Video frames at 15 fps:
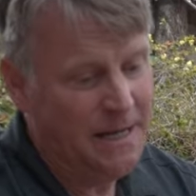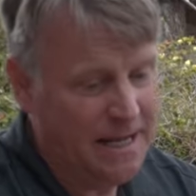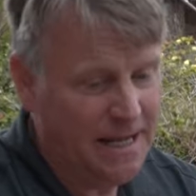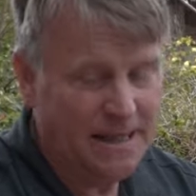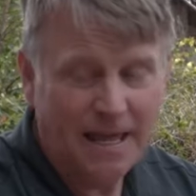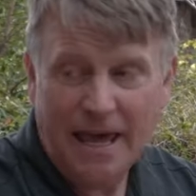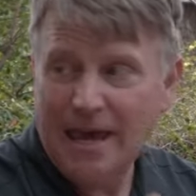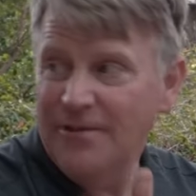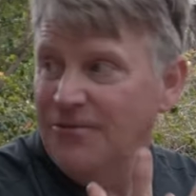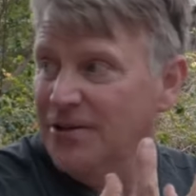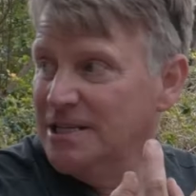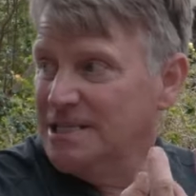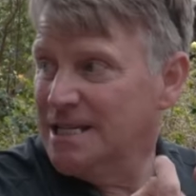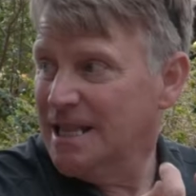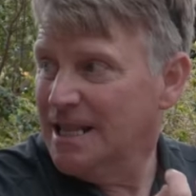getting the
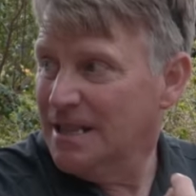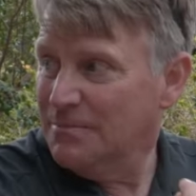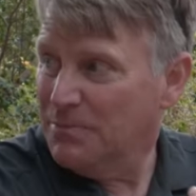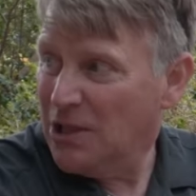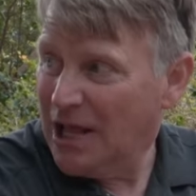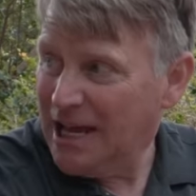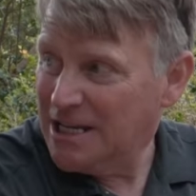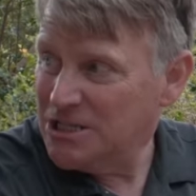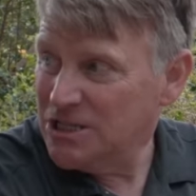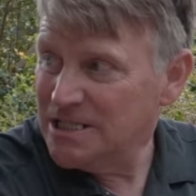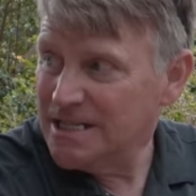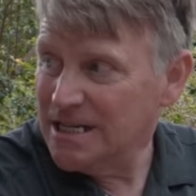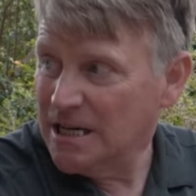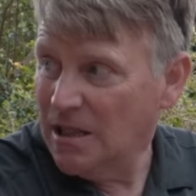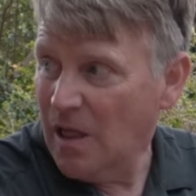aphids and then the plant
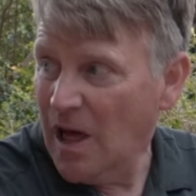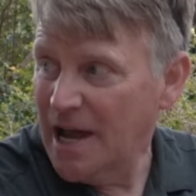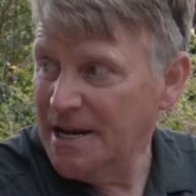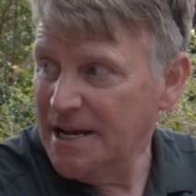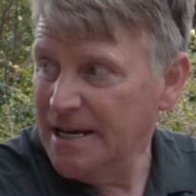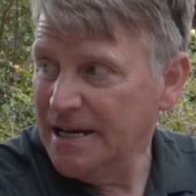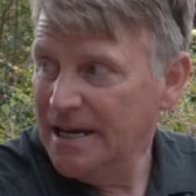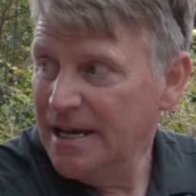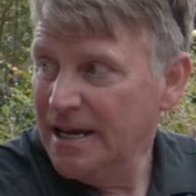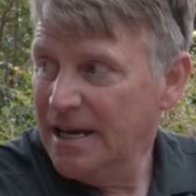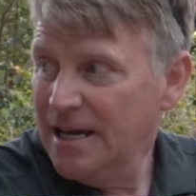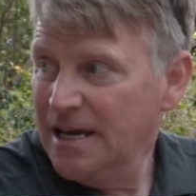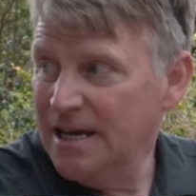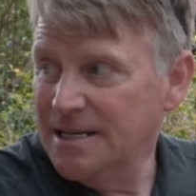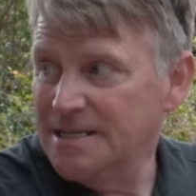just declining,
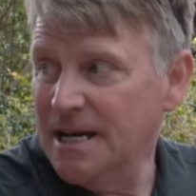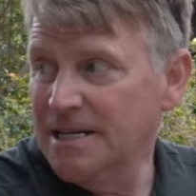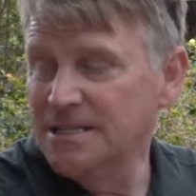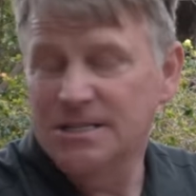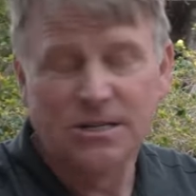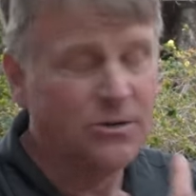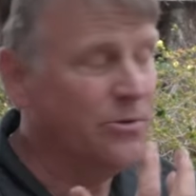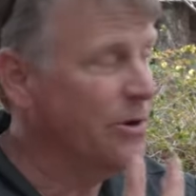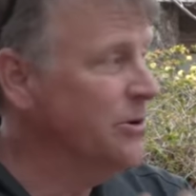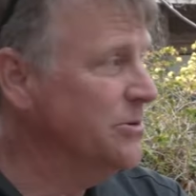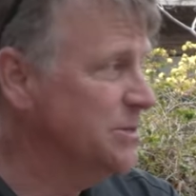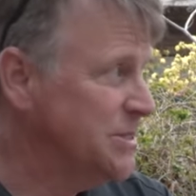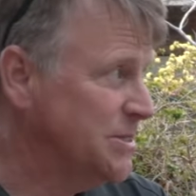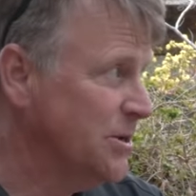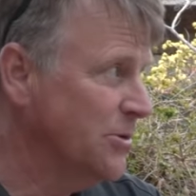it tends to
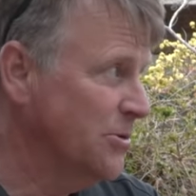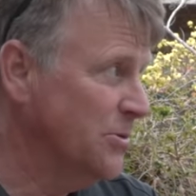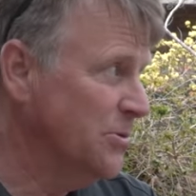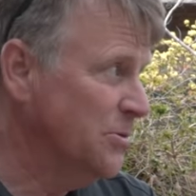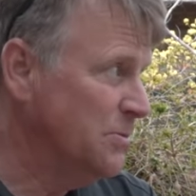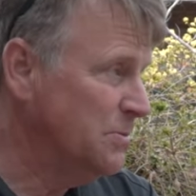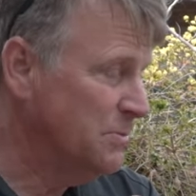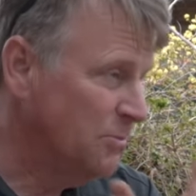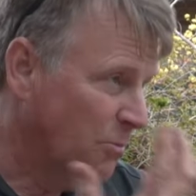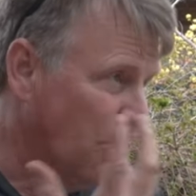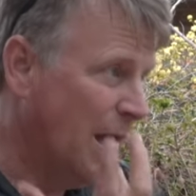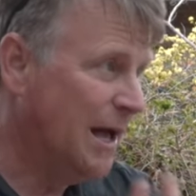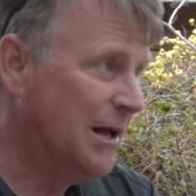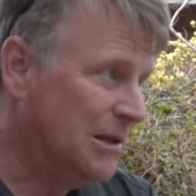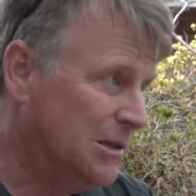grow so
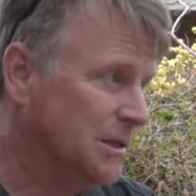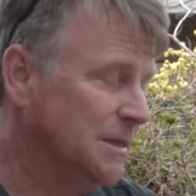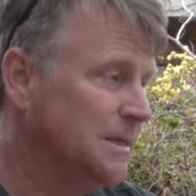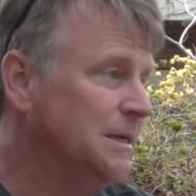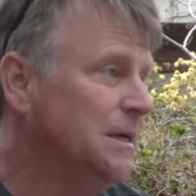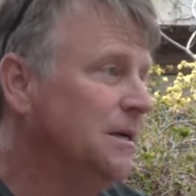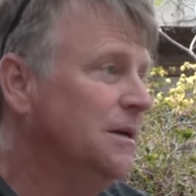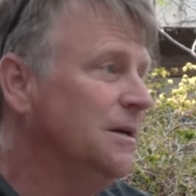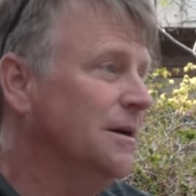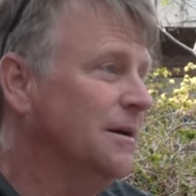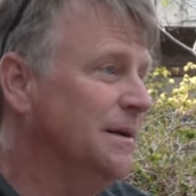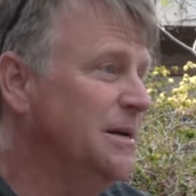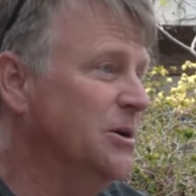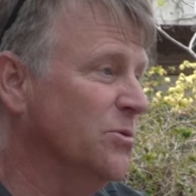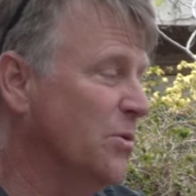well
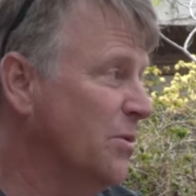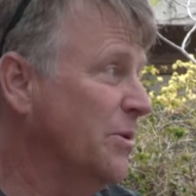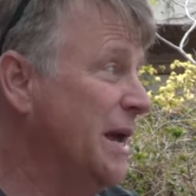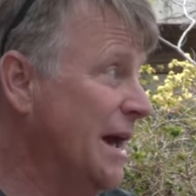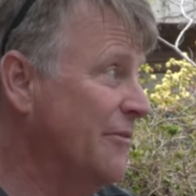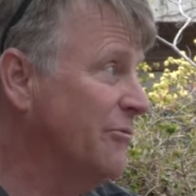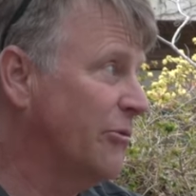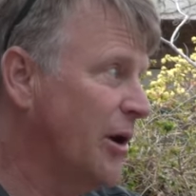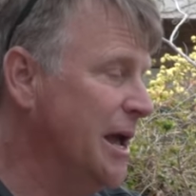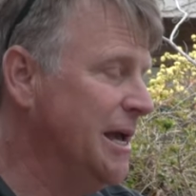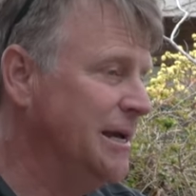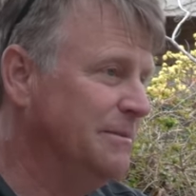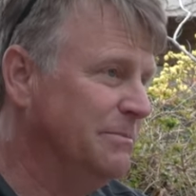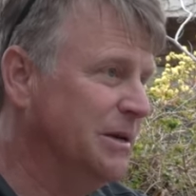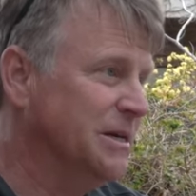uh, here where we have
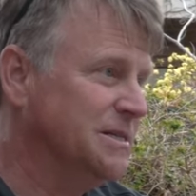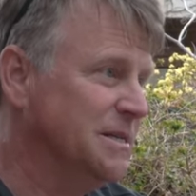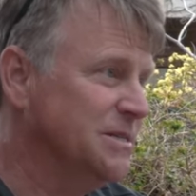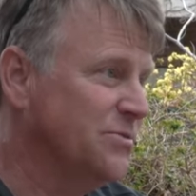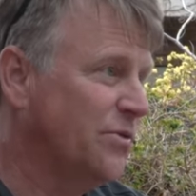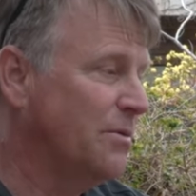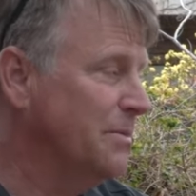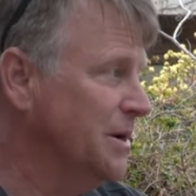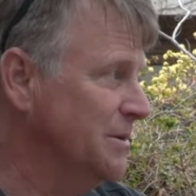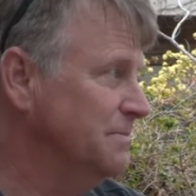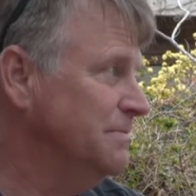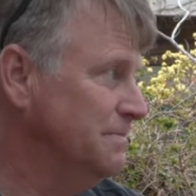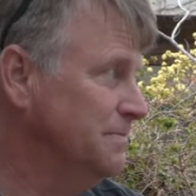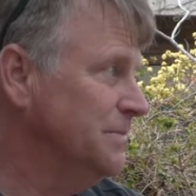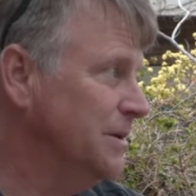rain because it's from a
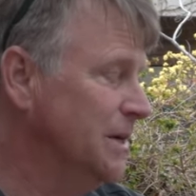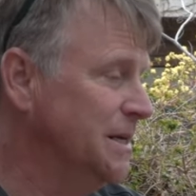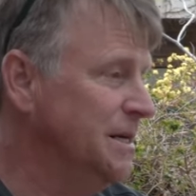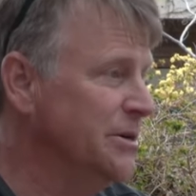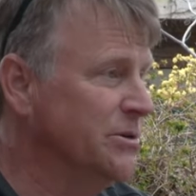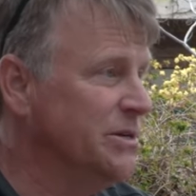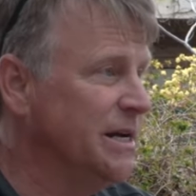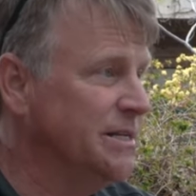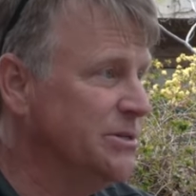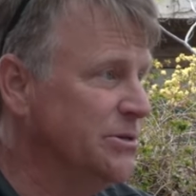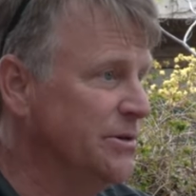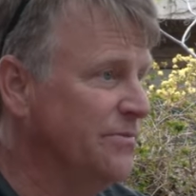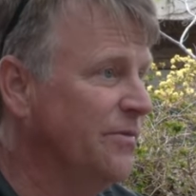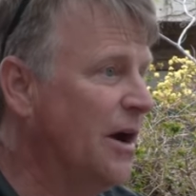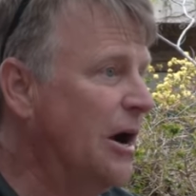a near
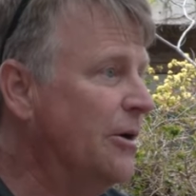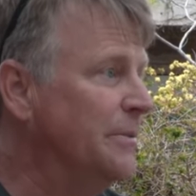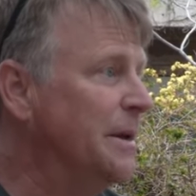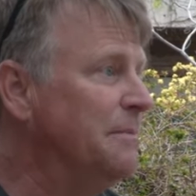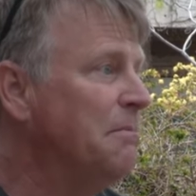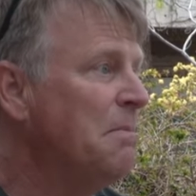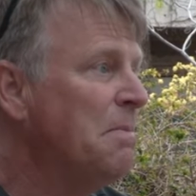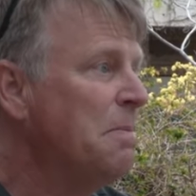desert environment